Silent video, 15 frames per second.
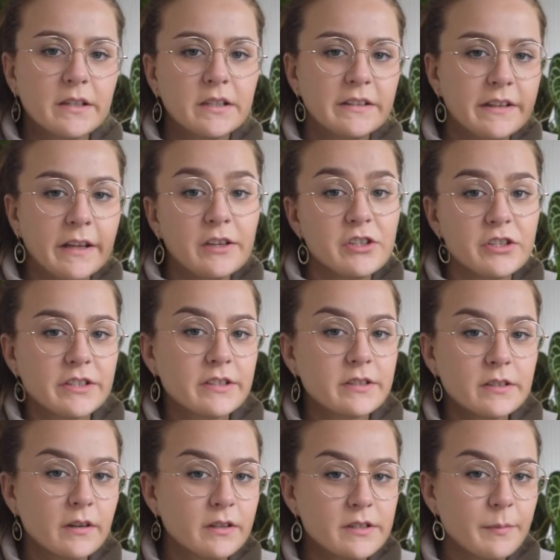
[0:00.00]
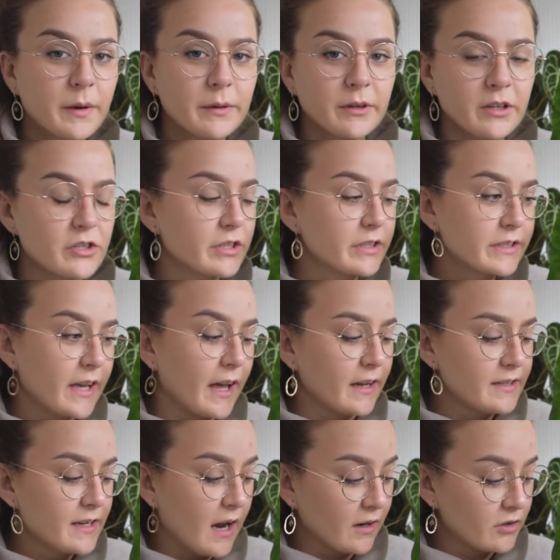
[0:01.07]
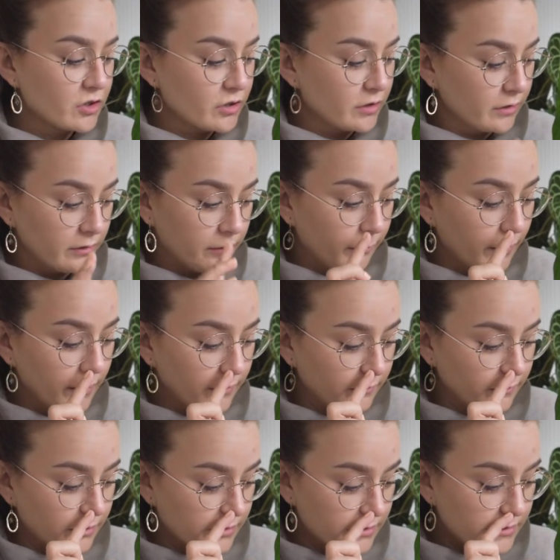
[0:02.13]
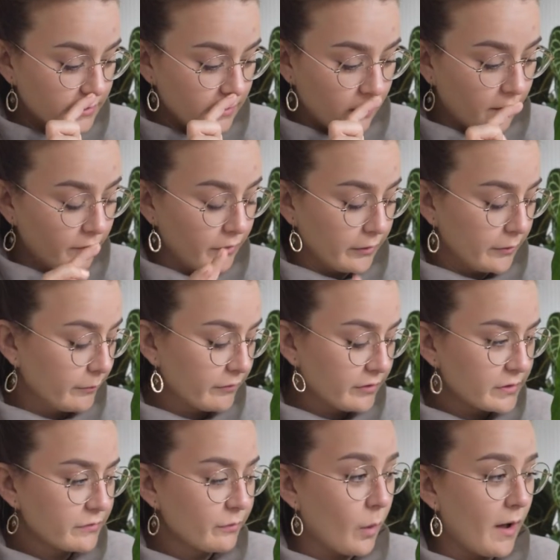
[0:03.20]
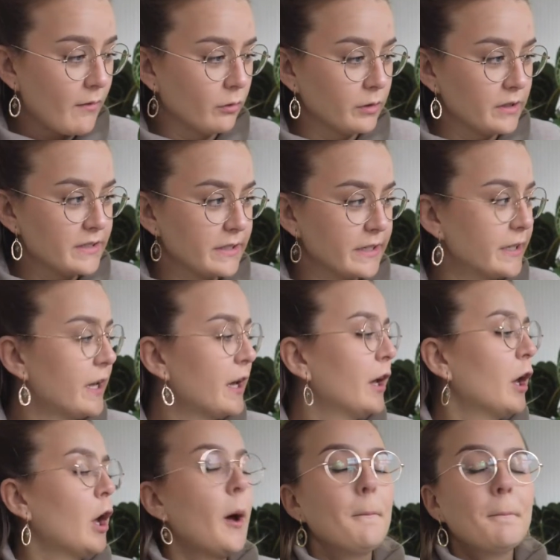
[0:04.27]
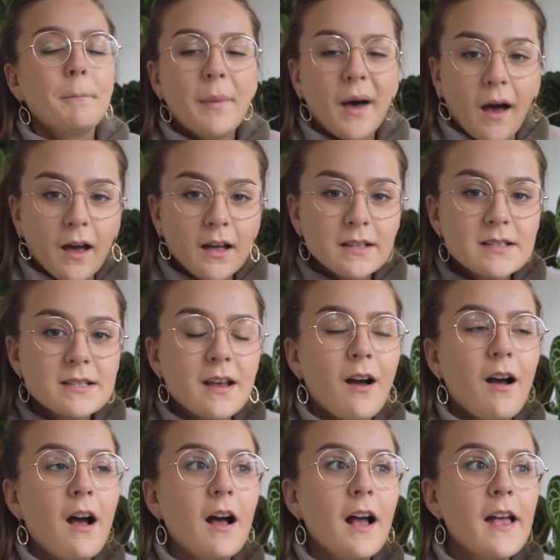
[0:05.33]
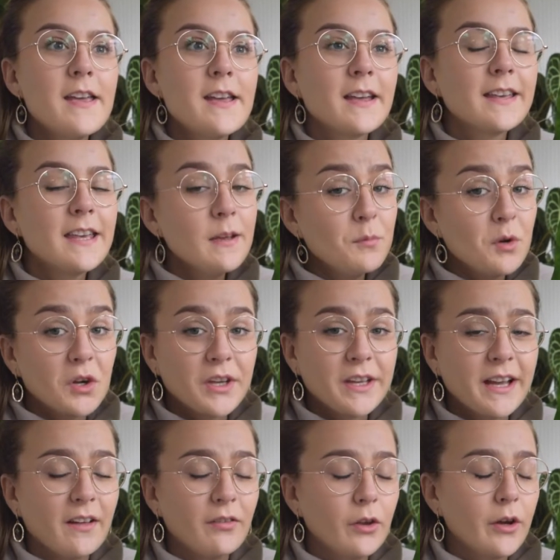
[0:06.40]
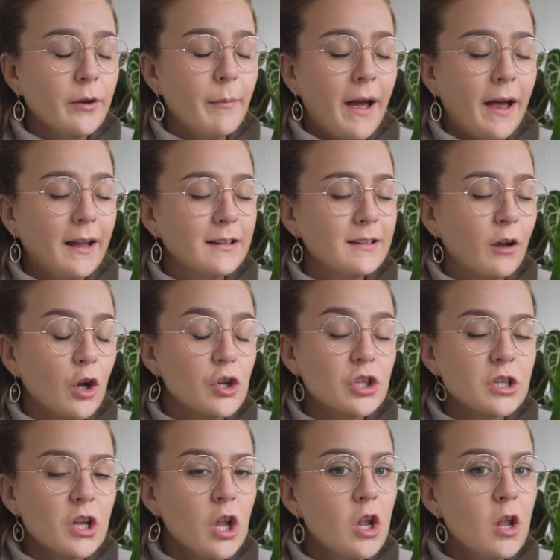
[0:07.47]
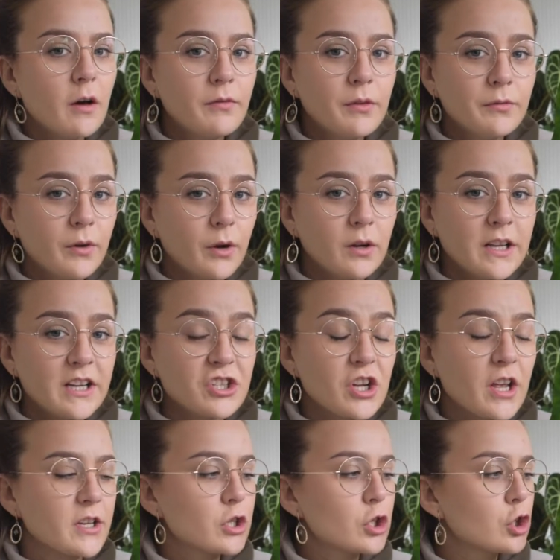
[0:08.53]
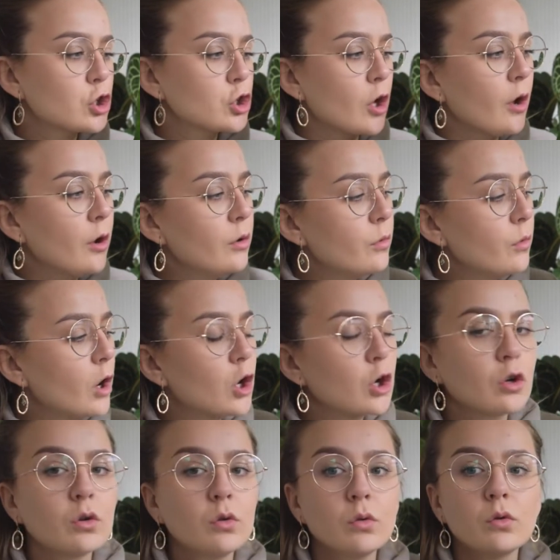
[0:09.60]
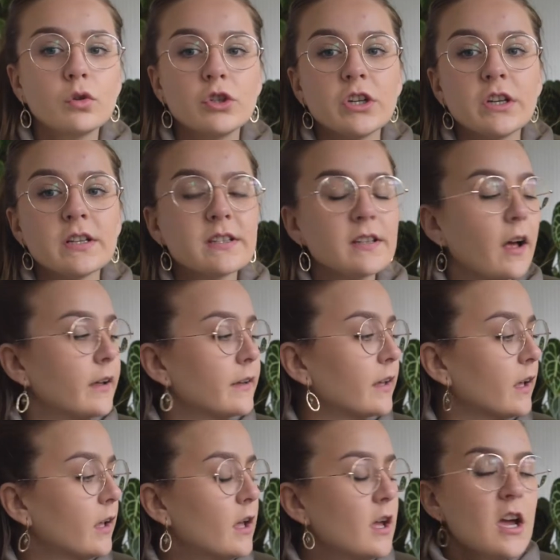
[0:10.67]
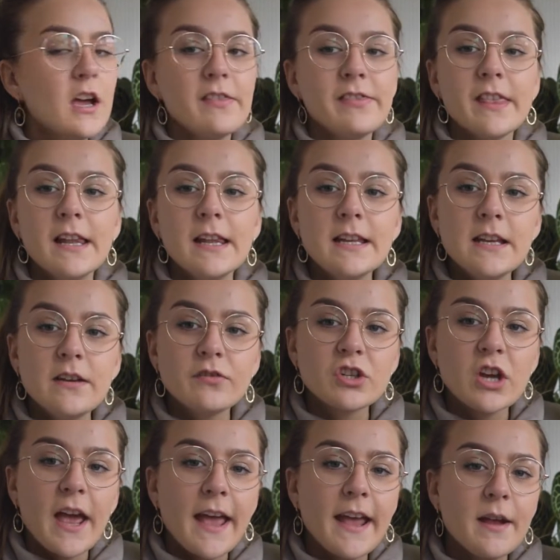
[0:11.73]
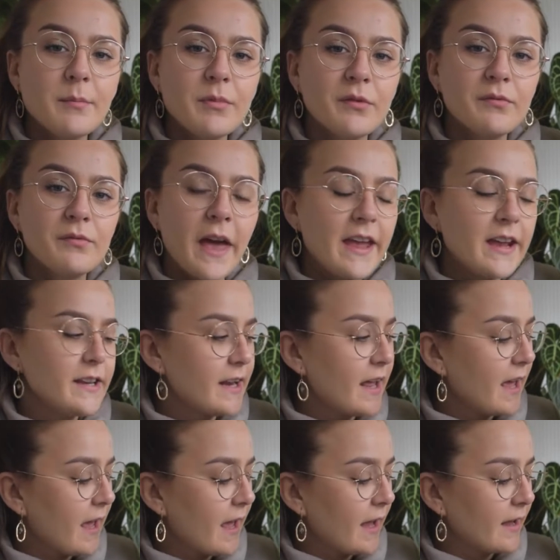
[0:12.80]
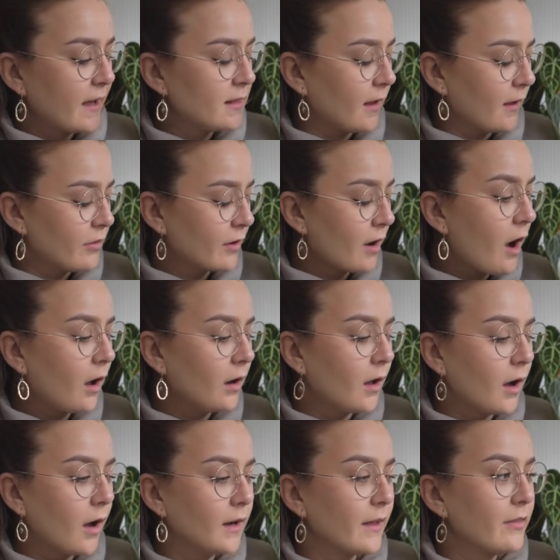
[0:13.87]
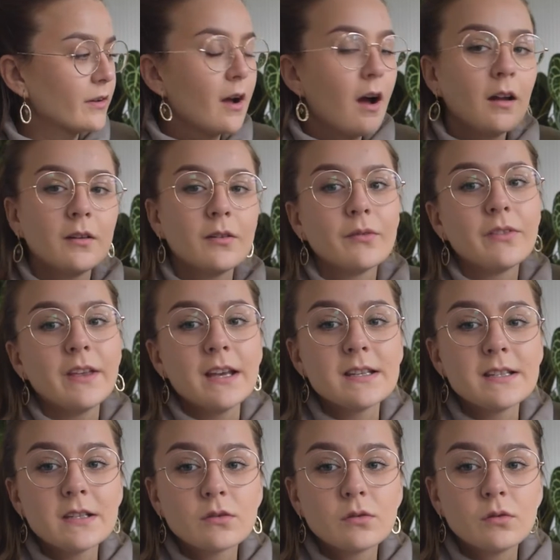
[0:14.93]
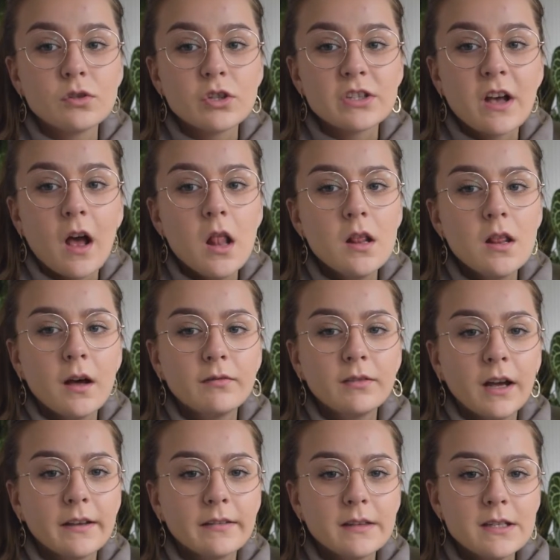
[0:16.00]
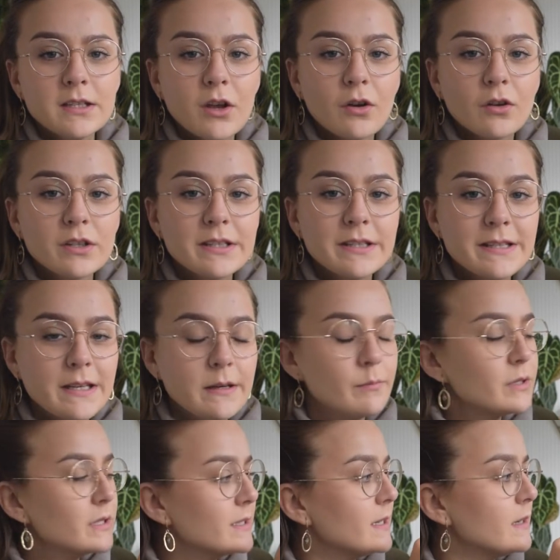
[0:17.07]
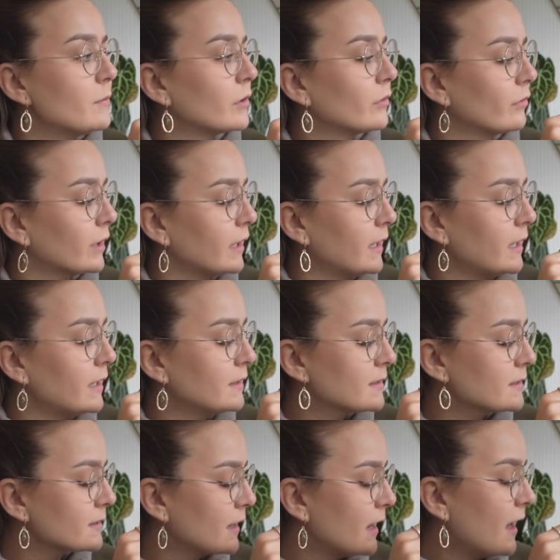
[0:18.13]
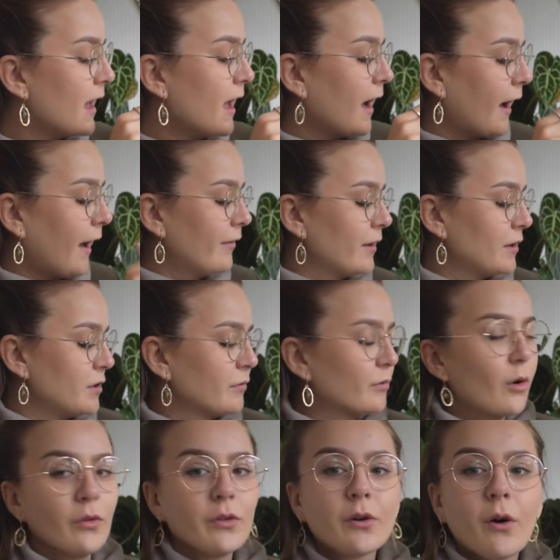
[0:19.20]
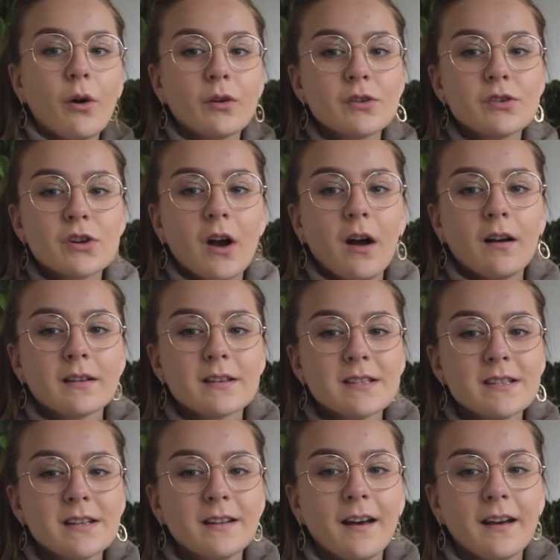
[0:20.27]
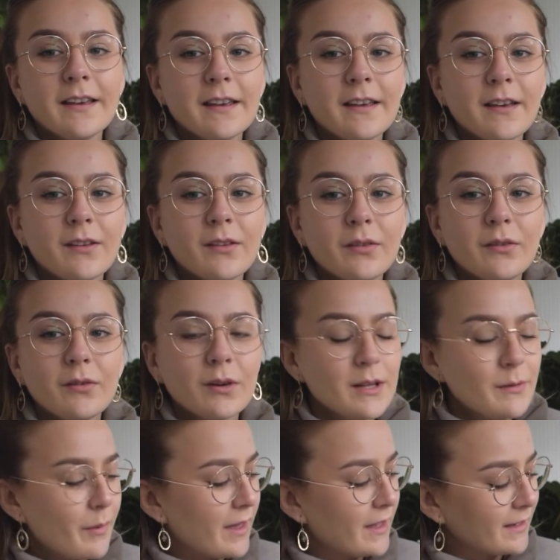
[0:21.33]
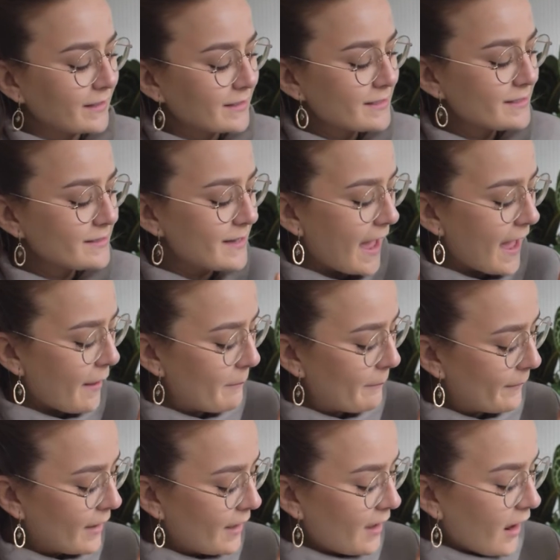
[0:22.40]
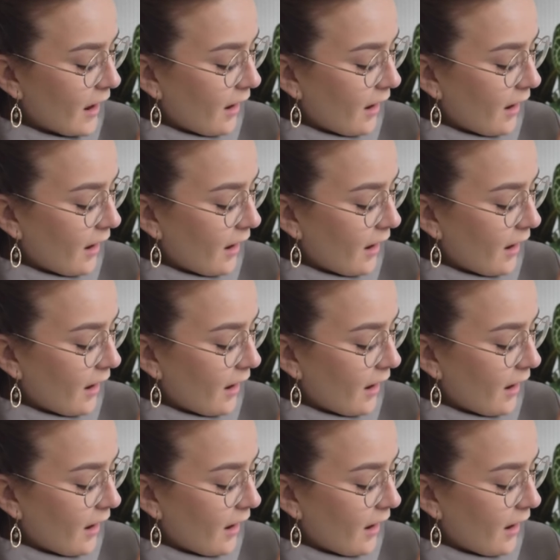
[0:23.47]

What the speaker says: Spider mites just get attached to them and just love them for whatever reason. But I keep looking at them and I just love the foliage. They're so gorgeous. Like the leaf shape, the veining, like the colour of this is gorgeous. I love like these deep greens, and then you've got the contrast to like the really pink stem.